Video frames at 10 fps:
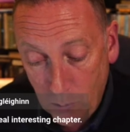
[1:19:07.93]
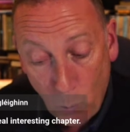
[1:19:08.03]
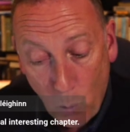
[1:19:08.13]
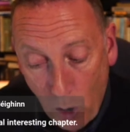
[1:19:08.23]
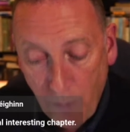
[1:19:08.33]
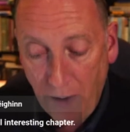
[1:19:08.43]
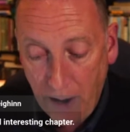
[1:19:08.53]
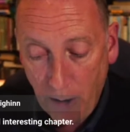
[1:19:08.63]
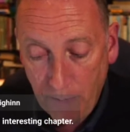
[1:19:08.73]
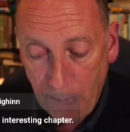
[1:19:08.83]

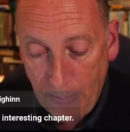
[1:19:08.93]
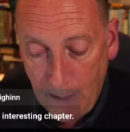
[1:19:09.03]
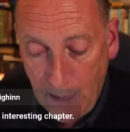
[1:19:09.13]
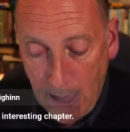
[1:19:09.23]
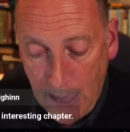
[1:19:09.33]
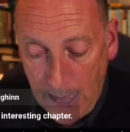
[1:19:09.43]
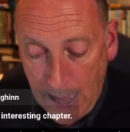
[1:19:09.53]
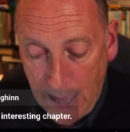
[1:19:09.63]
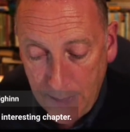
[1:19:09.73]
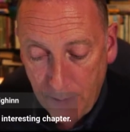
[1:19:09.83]
Warfare.
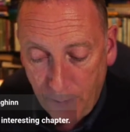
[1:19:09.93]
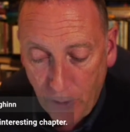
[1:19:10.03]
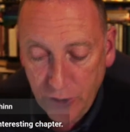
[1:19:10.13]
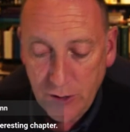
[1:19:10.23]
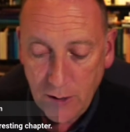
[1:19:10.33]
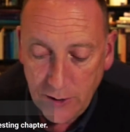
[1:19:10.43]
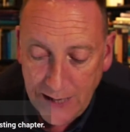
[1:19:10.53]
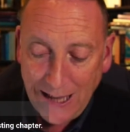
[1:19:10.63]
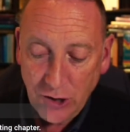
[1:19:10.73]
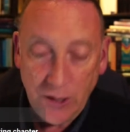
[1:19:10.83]
Uh, and the first
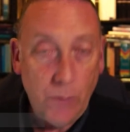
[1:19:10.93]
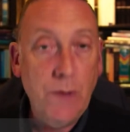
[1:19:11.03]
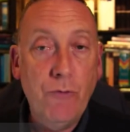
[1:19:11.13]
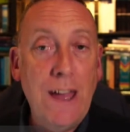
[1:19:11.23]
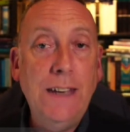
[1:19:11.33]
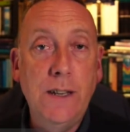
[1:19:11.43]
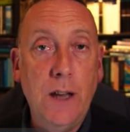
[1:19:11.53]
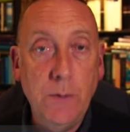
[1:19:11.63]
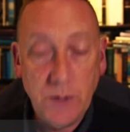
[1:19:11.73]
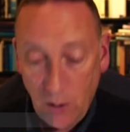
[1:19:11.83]
section that we've read
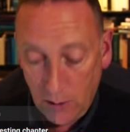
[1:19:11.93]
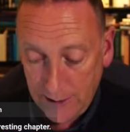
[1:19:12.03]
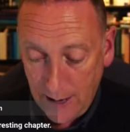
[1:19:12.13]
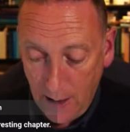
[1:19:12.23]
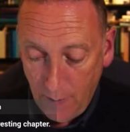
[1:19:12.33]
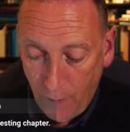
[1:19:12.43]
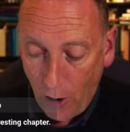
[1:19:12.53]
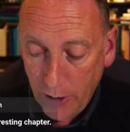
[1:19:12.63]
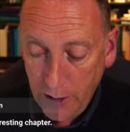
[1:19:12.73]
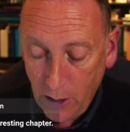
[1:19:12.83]
tonight was called
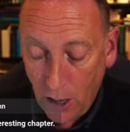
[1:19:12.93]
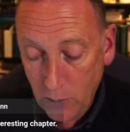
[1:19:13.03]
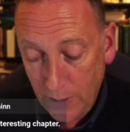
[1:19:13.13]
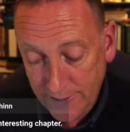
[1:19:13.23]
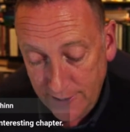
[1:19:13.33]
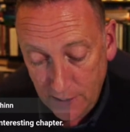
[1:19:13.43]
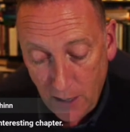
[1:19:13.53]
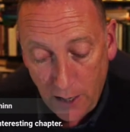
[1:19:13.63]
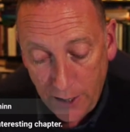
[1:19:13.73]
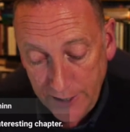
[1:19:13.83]
Foreign Conquests and
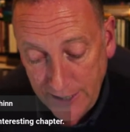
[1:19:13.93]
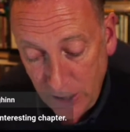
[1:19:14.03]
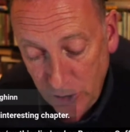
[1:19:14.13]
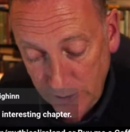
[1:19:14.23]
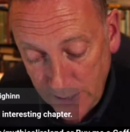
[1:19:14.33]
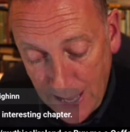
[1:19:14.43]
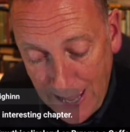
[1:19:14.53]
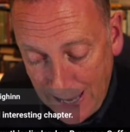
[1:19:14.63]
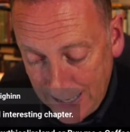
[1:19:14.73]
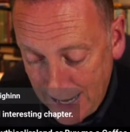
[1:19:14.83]
Colonizations.
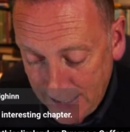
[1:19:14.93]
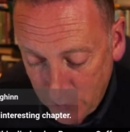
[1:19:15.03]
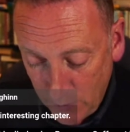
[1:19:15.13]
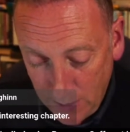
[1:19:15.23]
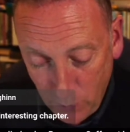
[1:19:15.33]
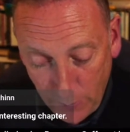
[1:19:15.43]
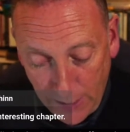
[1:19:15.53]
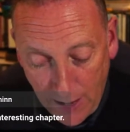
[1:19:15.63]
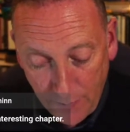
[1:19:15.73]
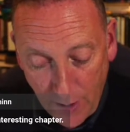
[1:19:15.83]
Next week, we will
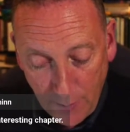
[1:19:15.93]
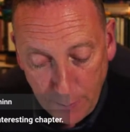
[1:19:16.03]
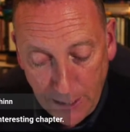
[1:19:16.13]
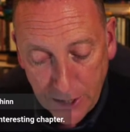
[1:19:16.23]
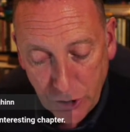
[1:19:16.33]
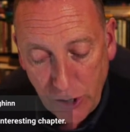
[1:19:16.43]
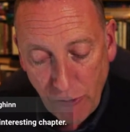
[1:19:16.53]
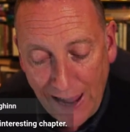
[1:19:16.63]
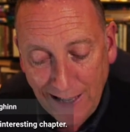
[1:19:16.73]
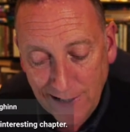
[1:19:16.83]
have military
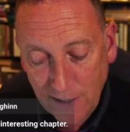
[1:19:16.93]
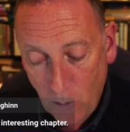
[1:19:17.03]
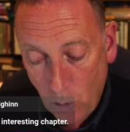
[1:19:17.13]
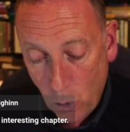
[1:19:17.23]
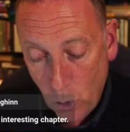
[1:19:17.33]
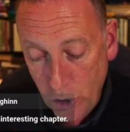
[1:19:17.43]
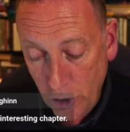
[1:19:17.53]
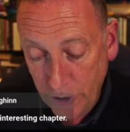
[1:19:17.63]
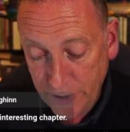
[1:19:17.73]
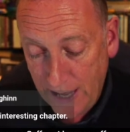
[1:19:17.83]
ranks,
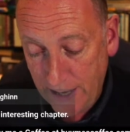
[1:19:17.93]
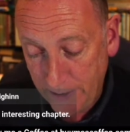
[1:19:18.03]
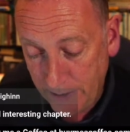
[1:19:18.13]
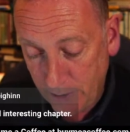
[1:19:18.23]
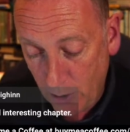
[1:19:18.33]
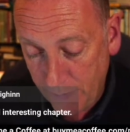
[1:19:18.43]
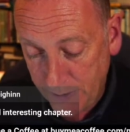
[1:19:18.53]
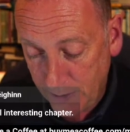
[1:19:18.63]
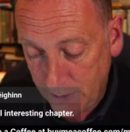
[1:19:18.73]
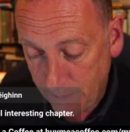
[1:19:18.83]
orders, and
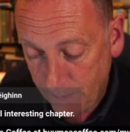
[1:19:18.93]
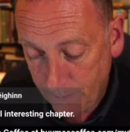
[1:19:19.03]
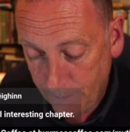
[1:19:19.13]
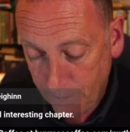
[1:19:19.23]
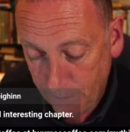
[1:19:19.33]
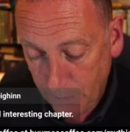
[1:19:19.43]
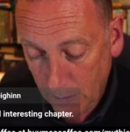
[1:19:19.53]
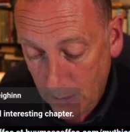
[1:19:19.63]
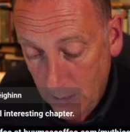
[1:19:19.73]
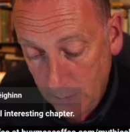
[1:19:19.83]
services.
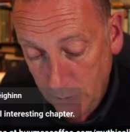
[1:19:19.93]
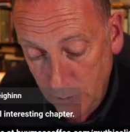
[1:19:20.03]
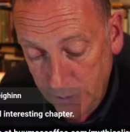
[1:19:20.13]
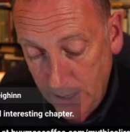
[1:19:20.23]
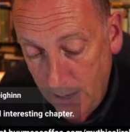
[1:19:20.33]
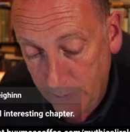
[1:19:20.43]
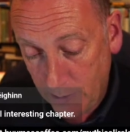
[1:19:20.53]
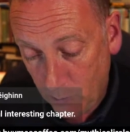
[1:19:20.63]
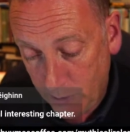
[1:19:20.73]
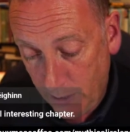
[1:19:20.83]
Just having a
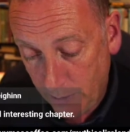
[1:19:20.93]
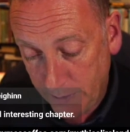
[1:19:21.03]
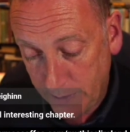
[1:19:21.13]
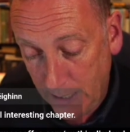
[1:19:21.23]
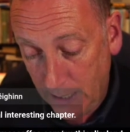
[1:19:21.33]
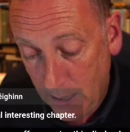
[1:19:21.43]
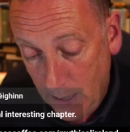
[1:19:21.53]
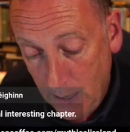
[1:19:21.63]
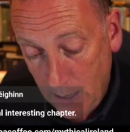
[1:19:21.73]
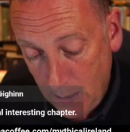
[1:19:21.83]
look here to see
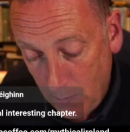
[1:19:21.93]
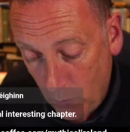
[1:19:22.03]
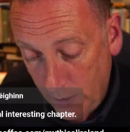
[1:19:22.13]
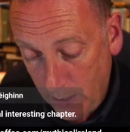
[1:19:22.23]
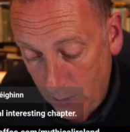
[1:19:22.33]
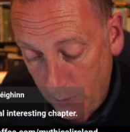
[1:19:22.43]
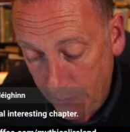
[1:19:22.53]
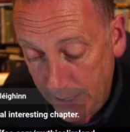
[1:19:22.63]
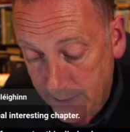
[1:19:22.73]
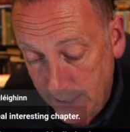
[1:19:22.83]
what, how long
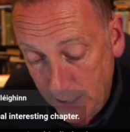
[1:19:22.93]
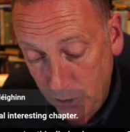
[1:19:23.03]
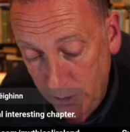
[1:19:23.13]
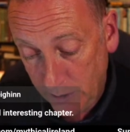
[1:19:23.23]
that section